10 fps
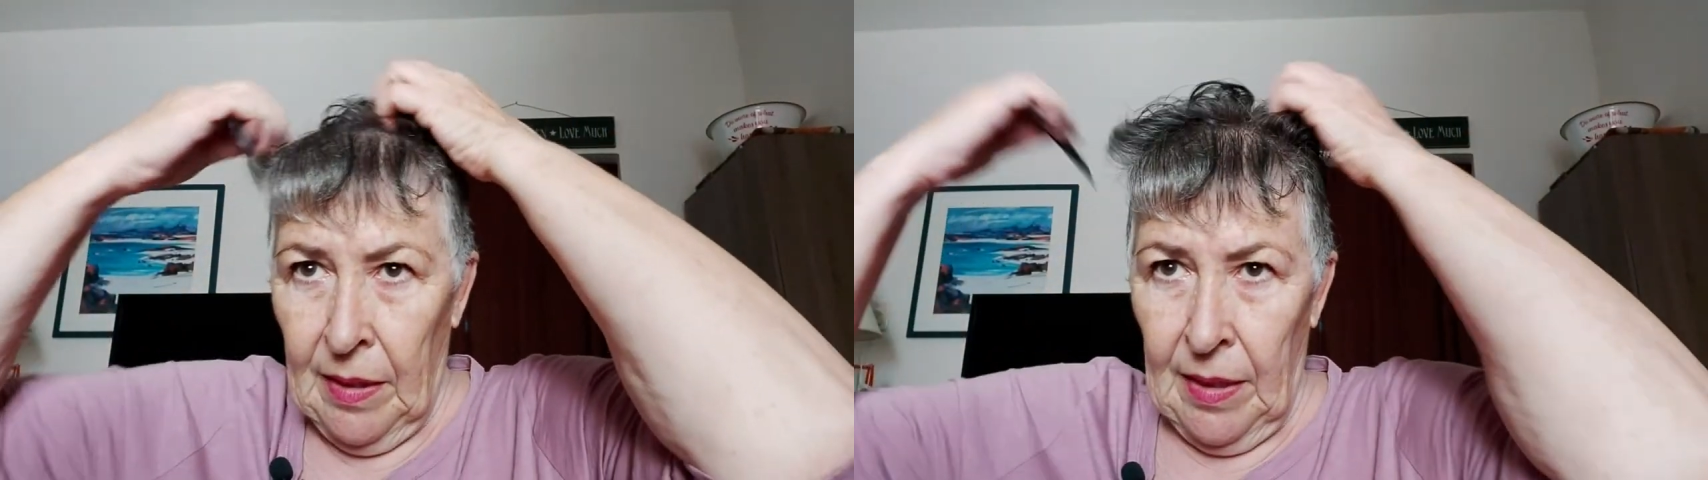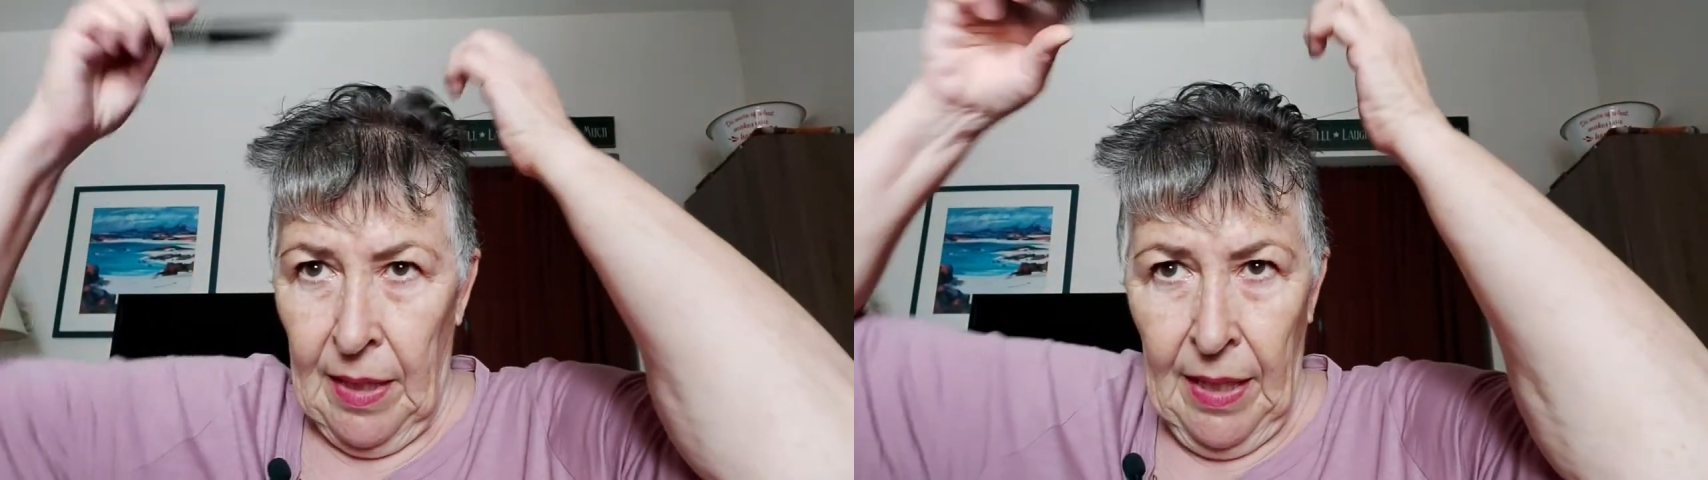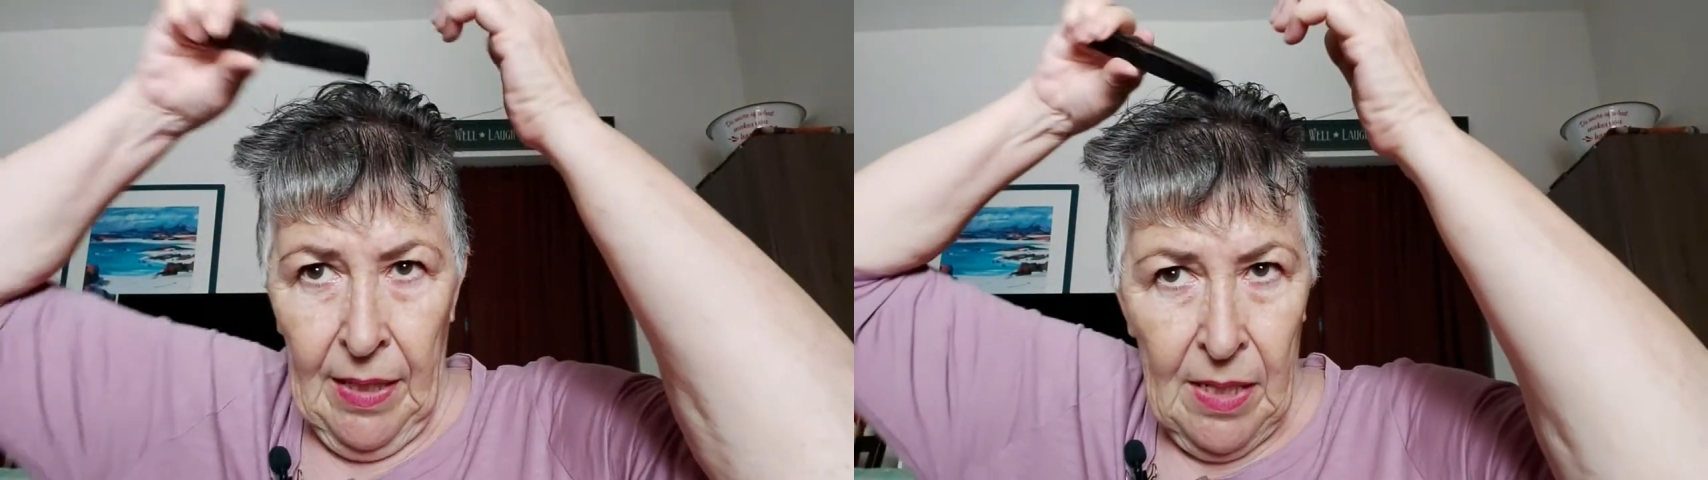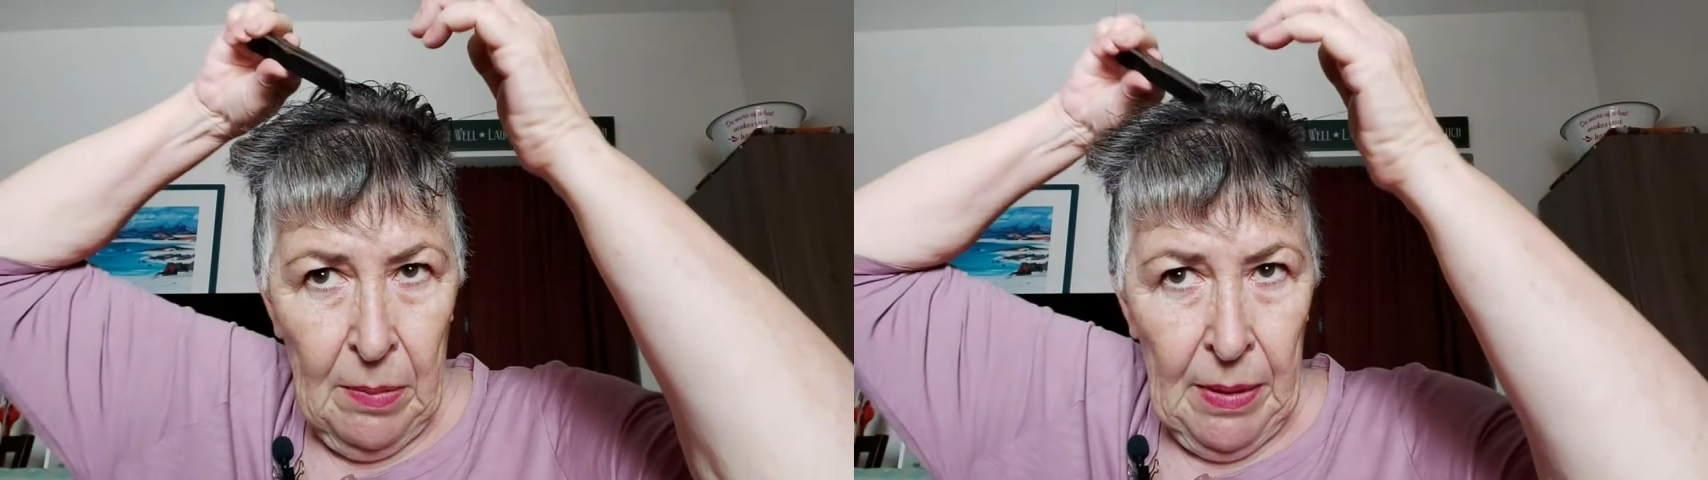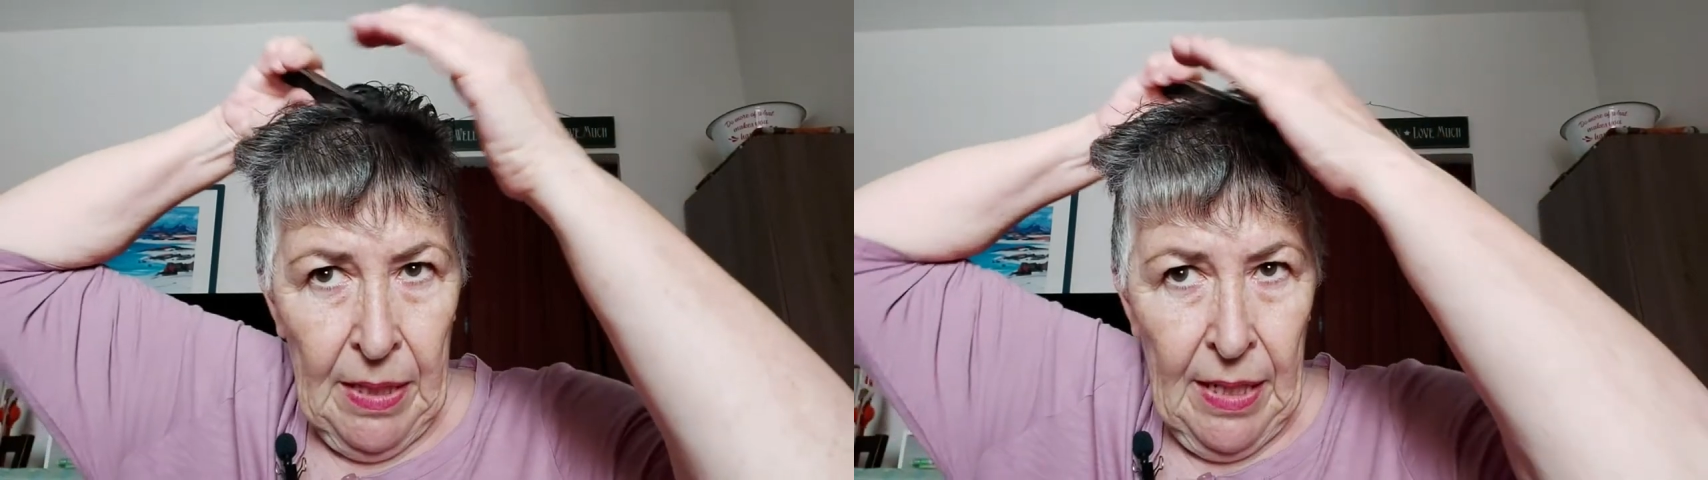Again,
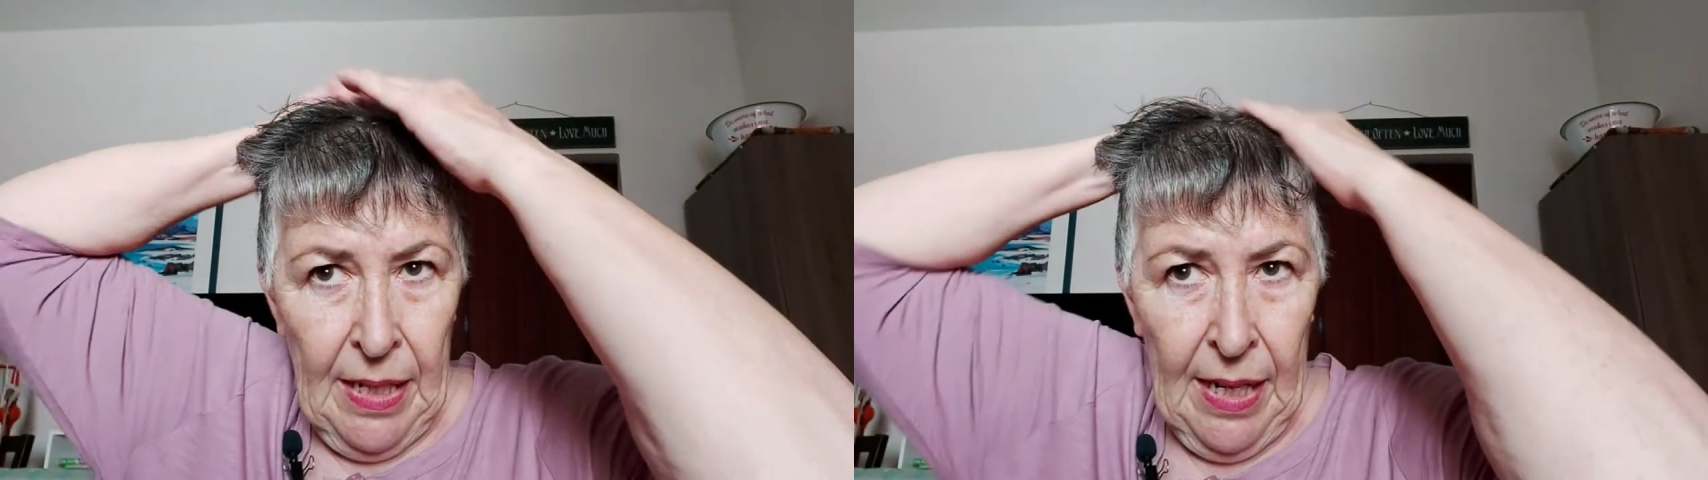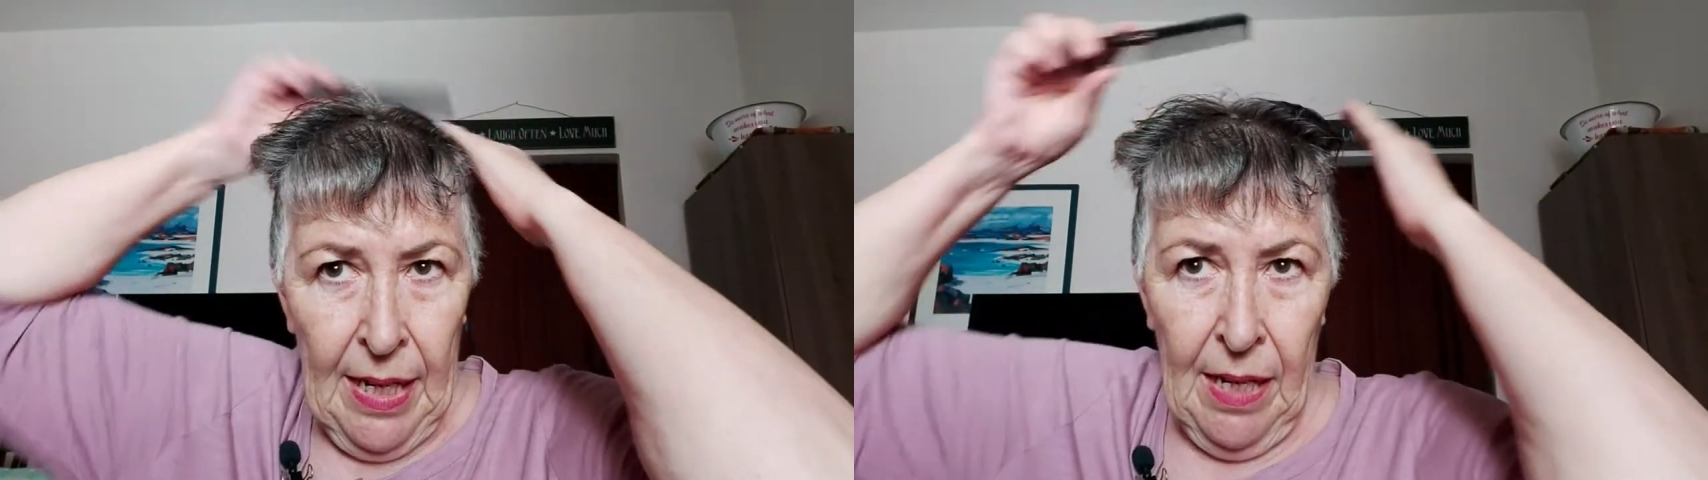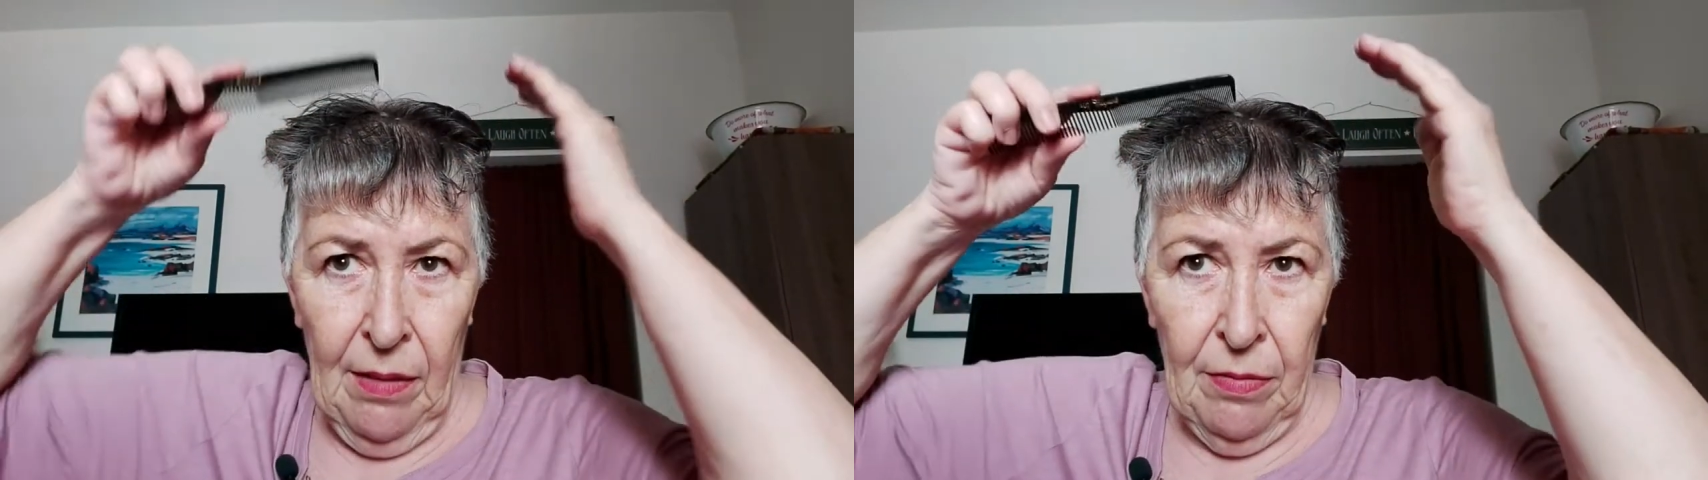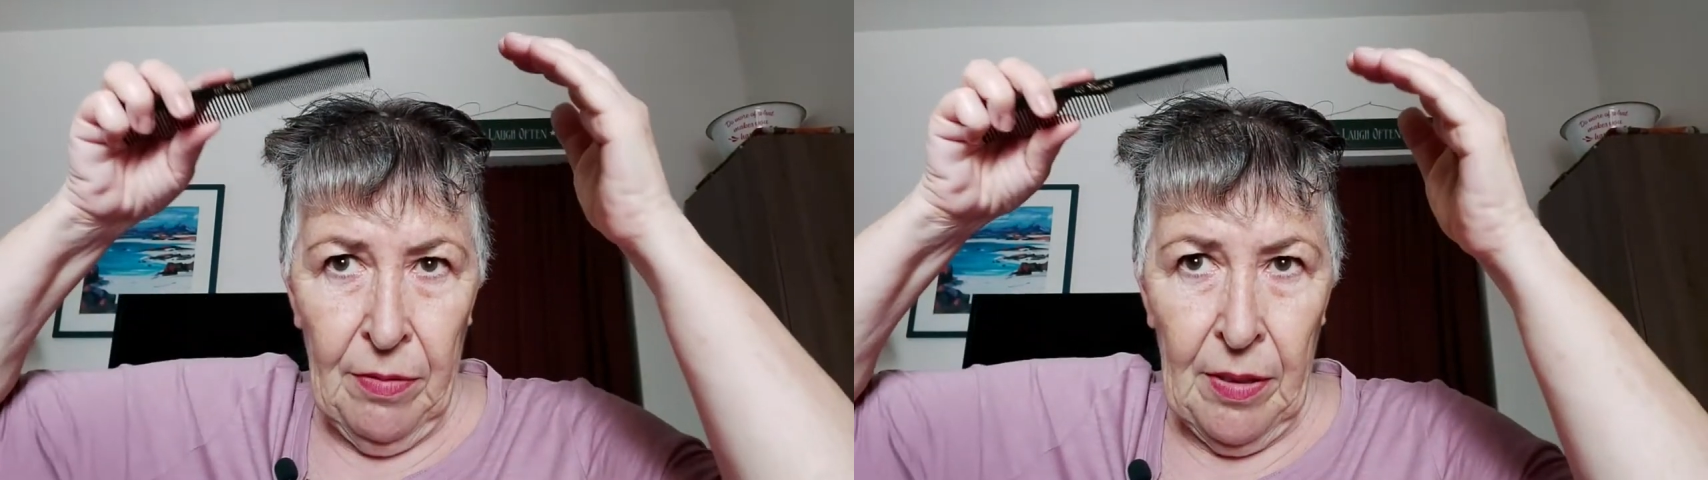split it in half.